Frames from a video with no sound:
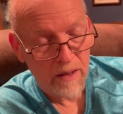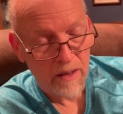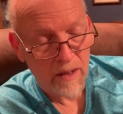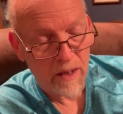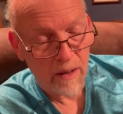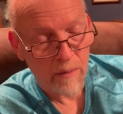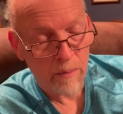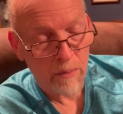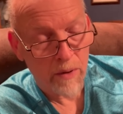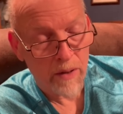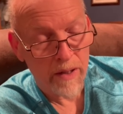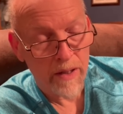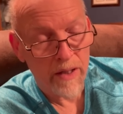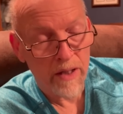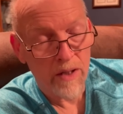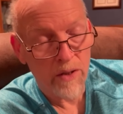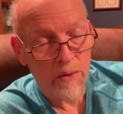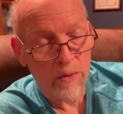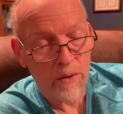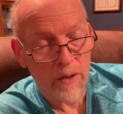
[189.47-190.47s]
I pray
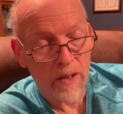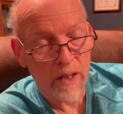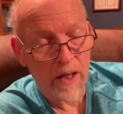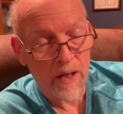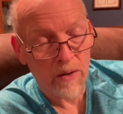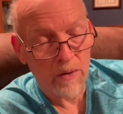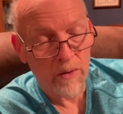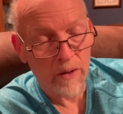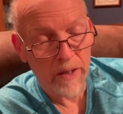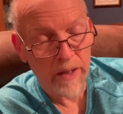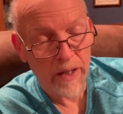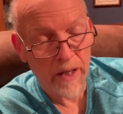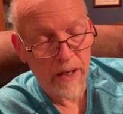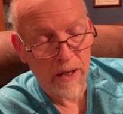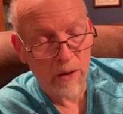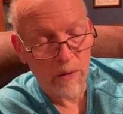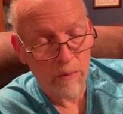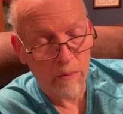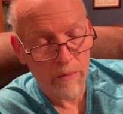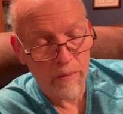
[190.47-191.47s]
that you would not only
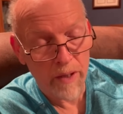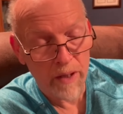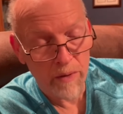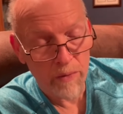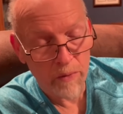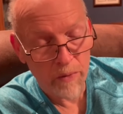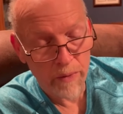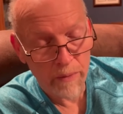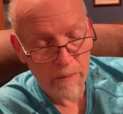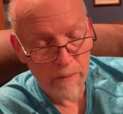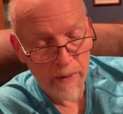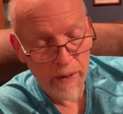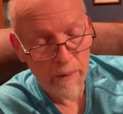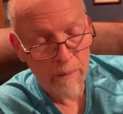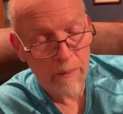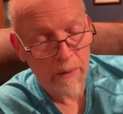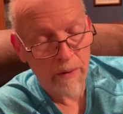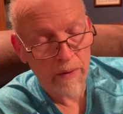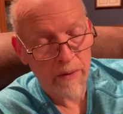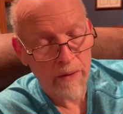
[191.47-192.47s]
help me
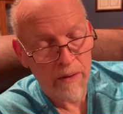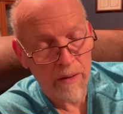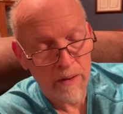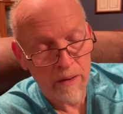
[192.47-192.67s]
remember